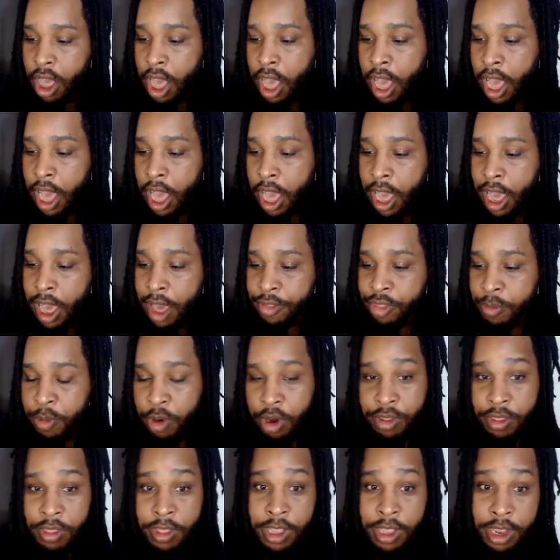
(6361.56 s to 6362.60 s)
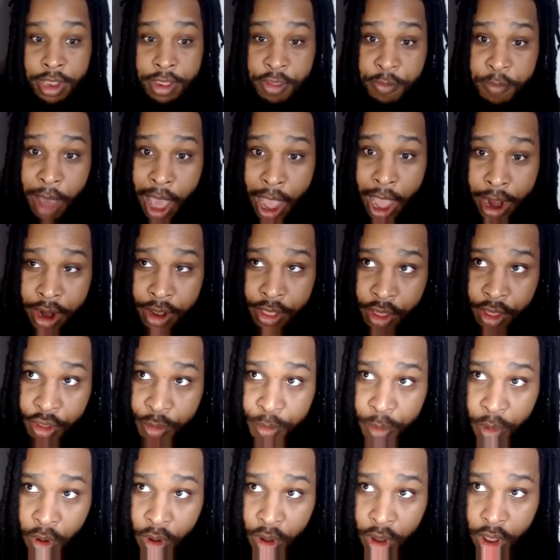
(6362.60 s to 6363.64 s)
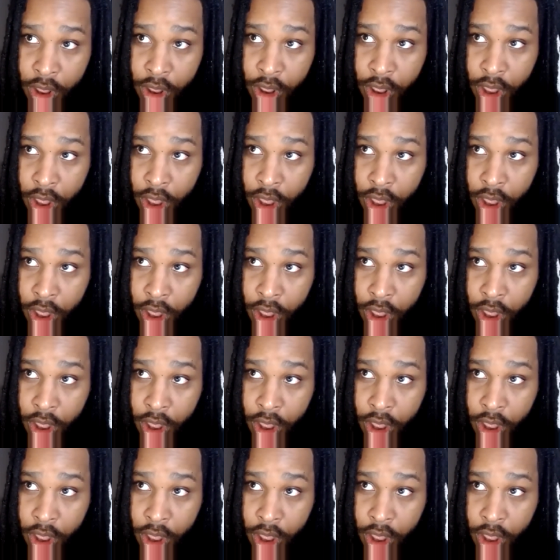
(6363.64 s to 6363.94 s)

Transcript: Uh, the person that inspired this book,